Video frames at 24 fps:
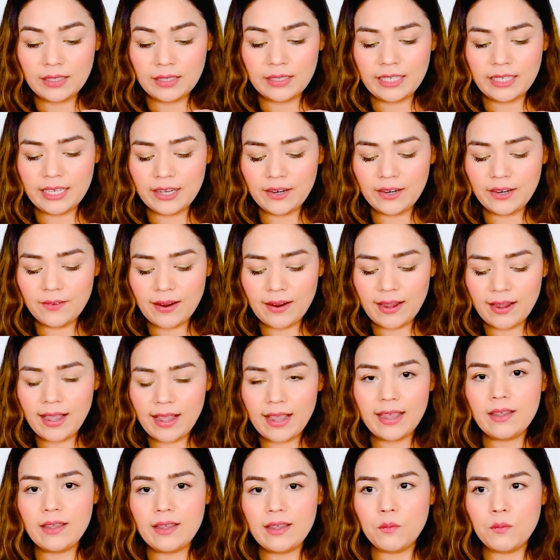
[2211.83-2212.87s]
here
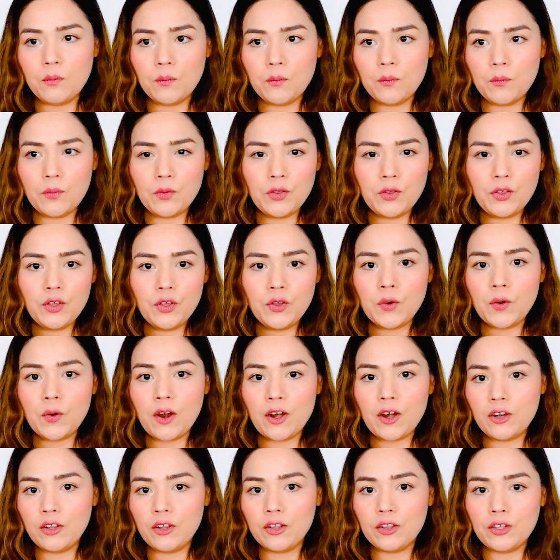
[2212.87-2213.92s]
i you
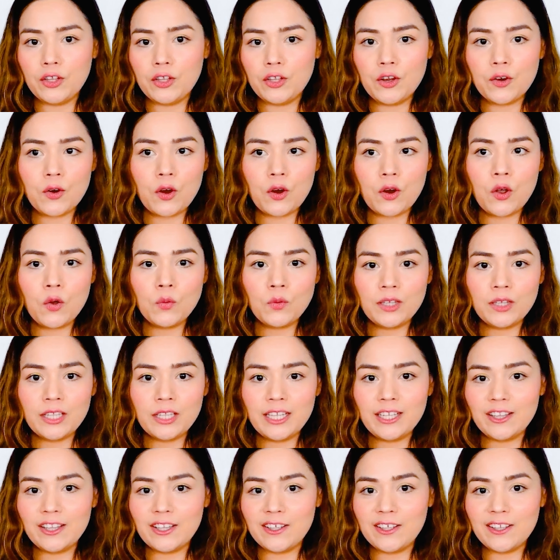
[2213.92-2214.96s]
are you're
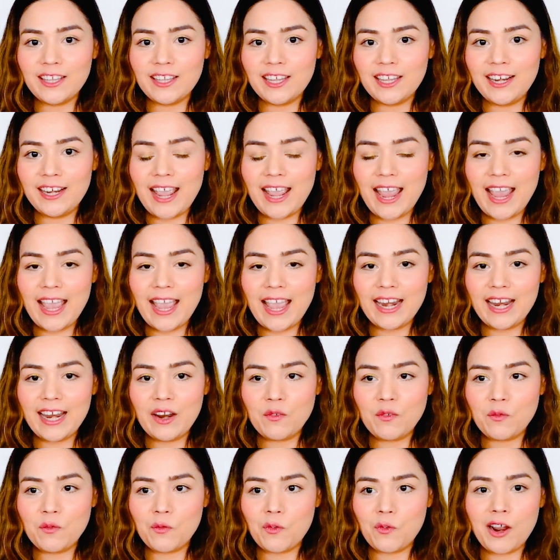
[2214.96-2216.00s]
only looking at
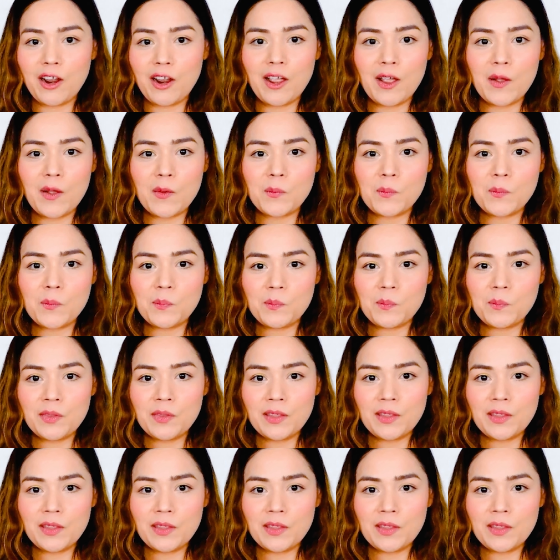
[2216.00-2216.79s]
it from